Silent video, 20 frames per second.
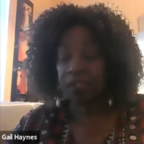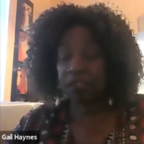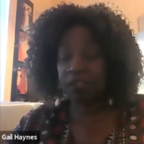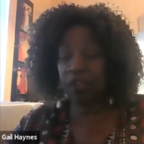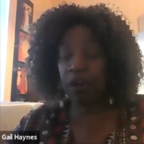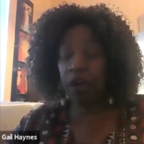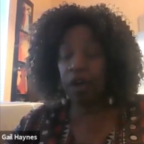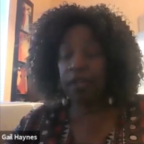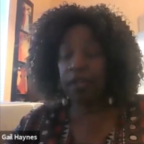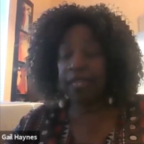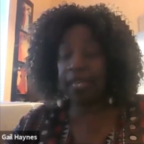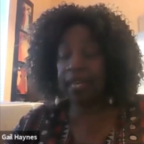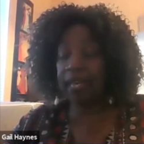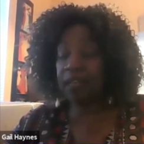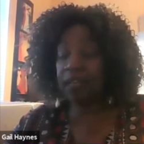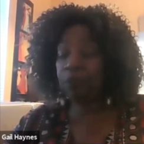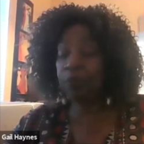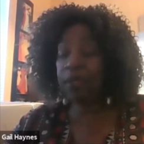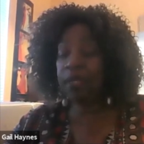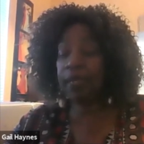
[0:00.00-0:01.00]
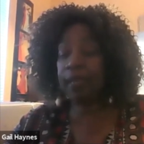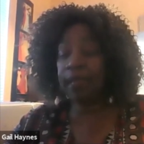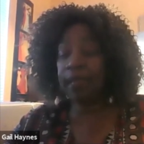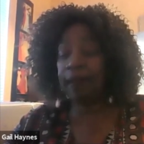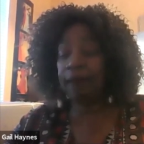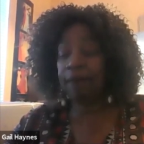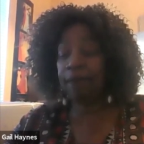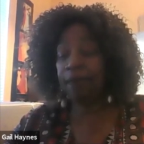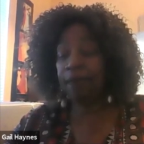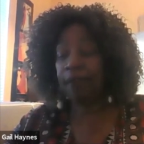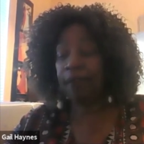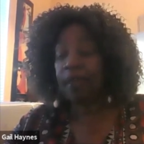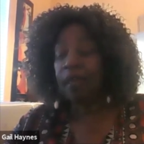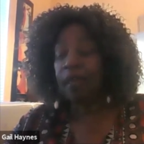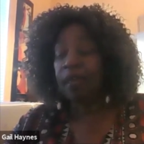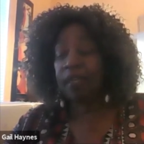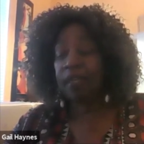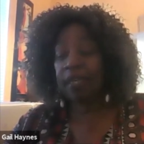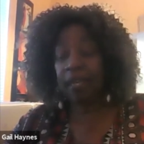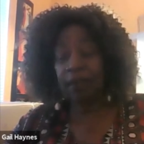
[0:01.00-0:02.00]
So again, we left
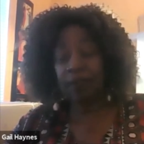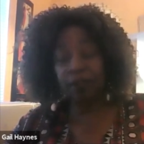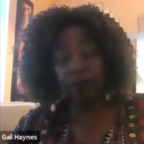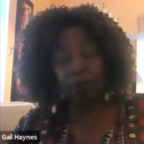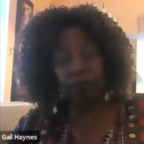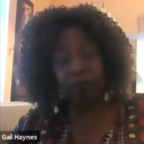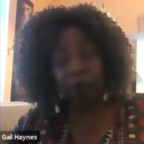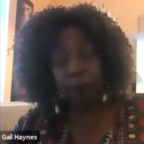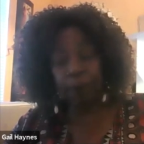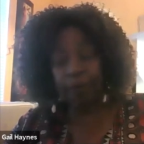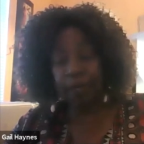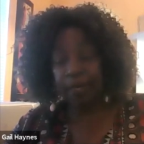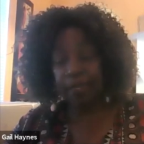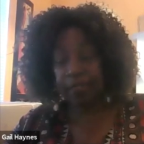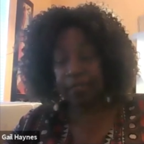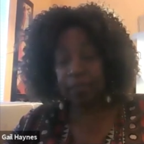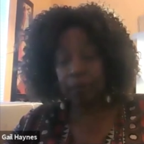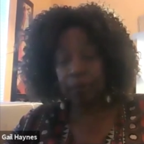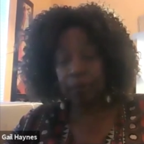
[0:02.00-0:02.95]
getting on the bus